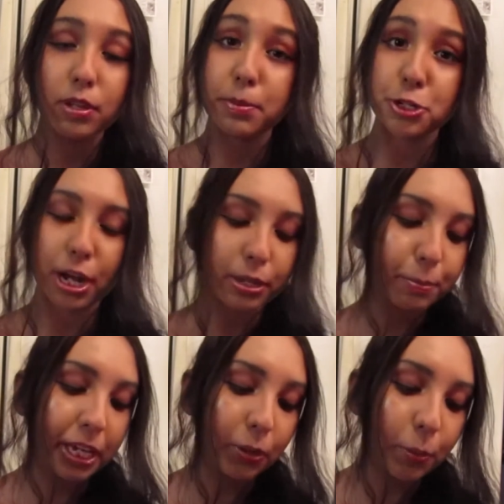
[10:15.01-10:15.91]
Let me try the
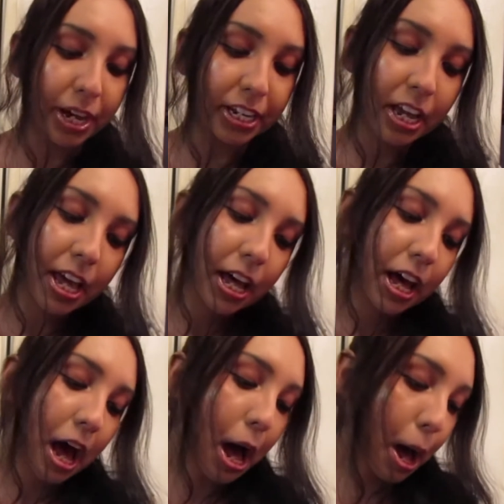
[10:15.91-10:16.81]
pink one.
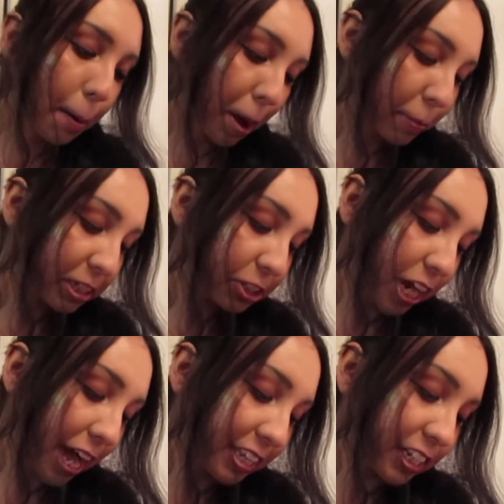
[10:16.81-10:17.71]
I'm gonna
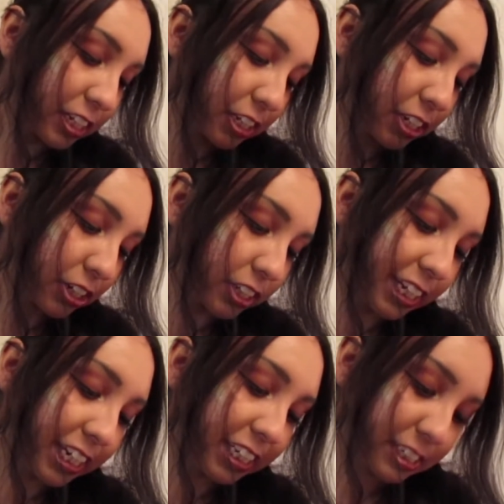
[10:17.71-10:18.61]
try the
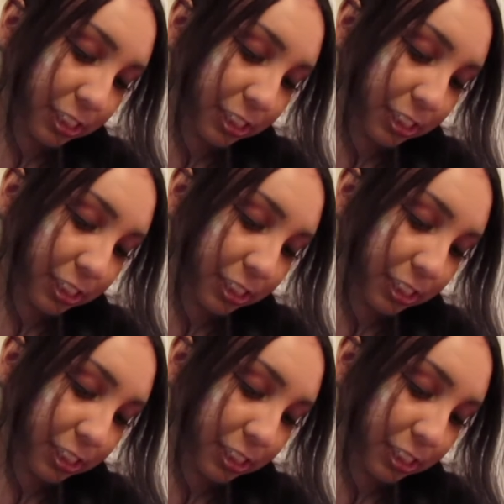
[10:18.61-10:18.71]
glitterly